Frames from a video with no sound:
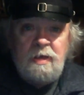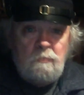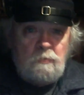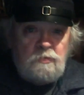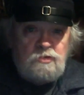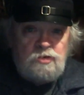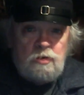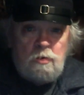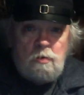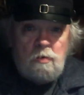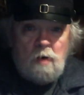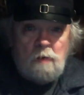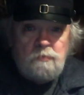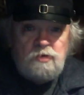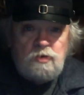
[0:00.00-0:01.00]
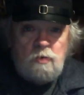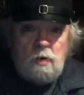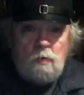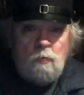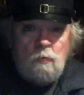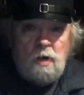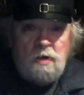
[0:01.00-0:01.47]
Sure, I'm sure
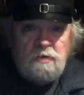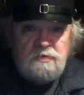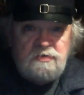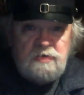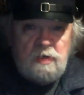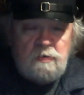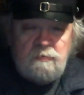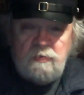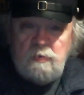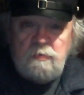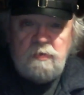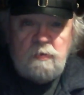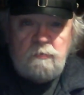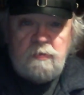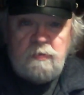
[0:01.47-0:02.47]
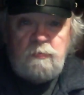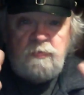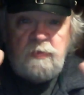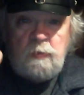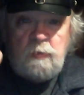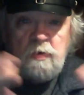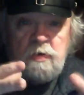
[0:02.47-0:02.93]
it was.
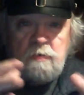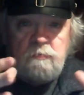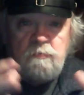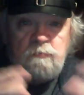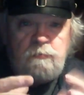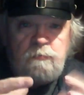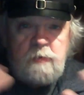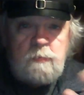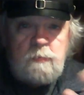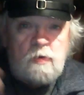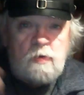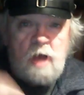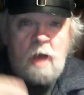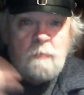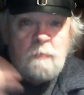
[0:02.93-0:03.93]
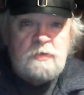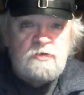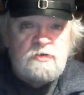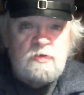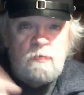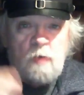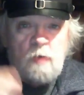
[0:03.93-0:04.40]
There were people common
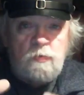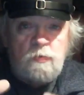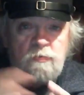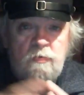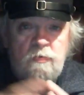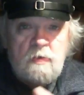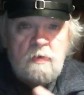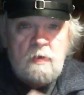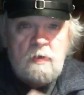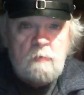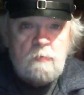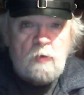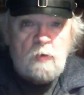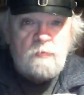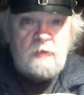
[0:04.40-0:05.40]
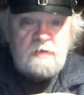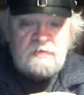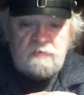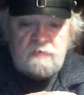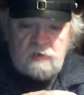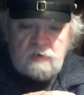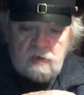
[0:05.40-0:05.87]
to both
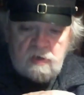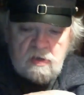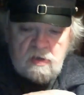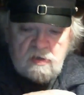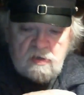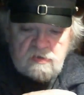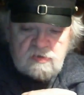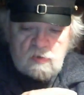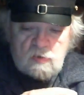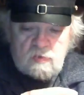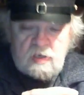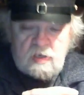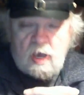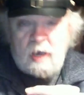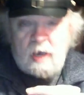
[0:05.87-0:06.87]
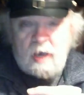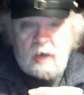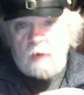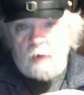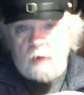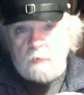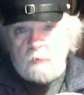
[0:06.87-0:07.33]
ends of it. So yeah, it
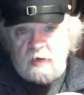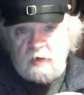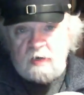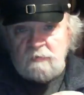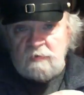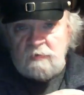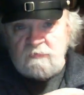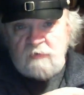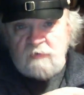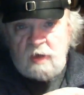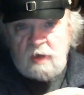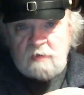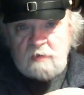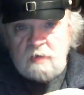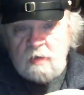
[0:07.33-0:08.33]
probably did have an effect.